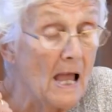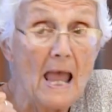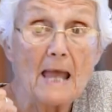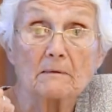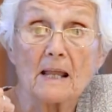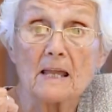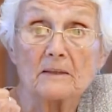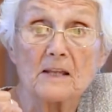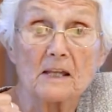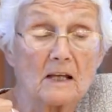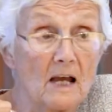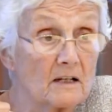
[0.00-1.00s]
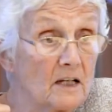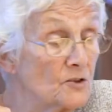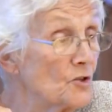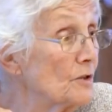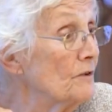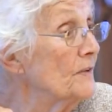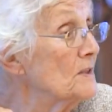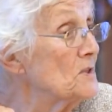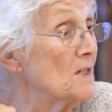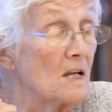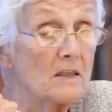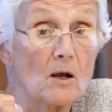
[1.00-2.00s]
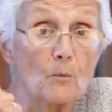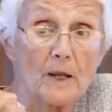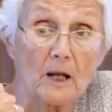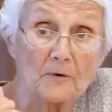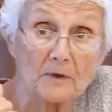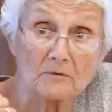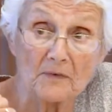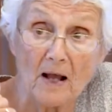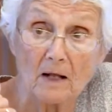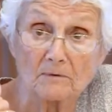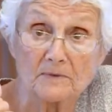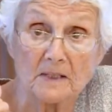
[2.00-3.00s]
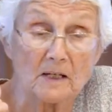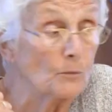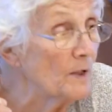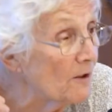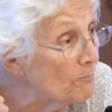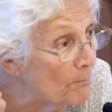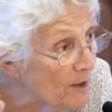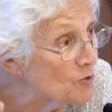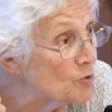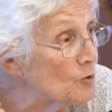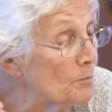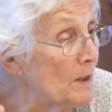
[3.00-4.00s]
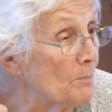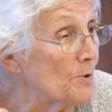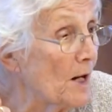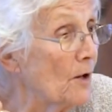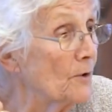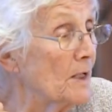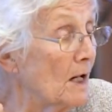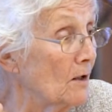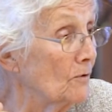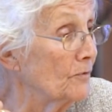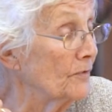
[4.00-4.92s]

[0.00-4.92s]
And the conservancy that we are involved in. We have much to be proud of.